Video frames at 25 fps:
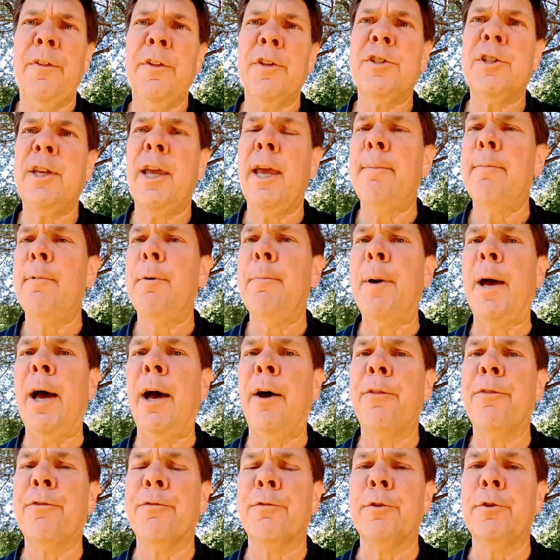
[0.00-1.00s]
This came
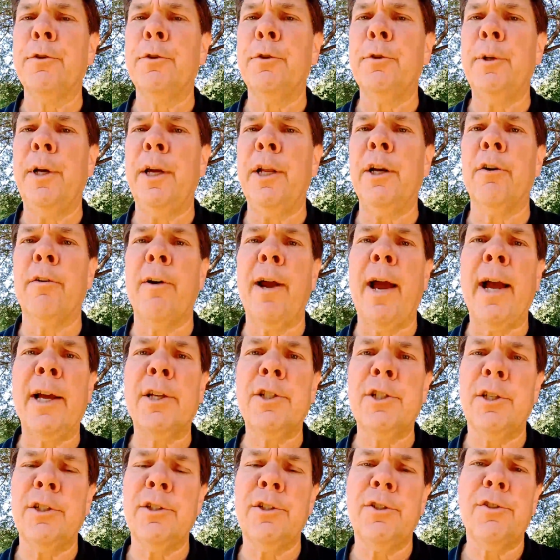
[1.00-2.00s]
about through
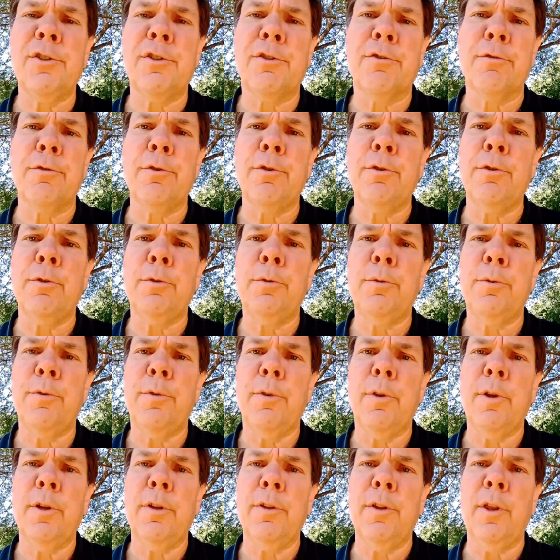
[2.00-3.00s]
interactions through
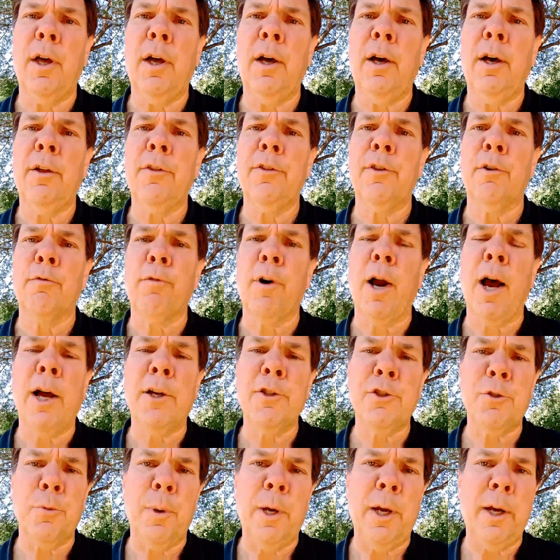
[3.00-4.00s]
the
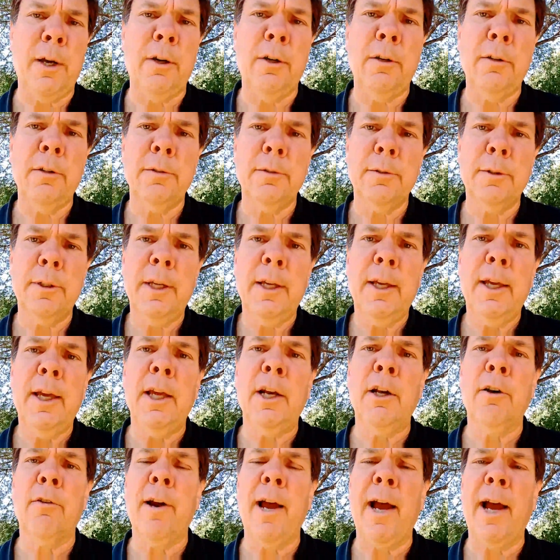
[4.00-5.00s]
Roswell
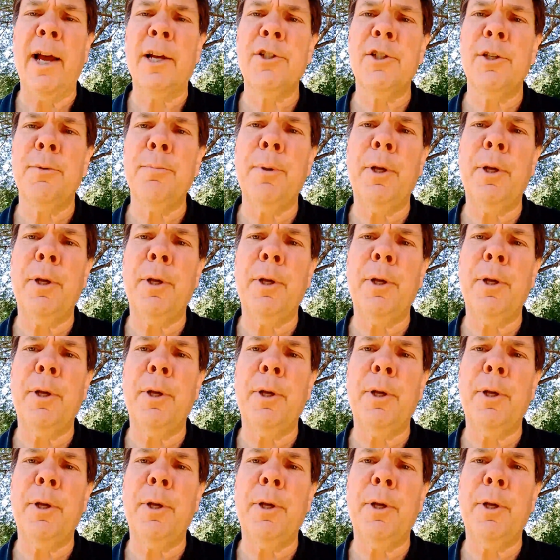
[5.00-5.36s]
interaction,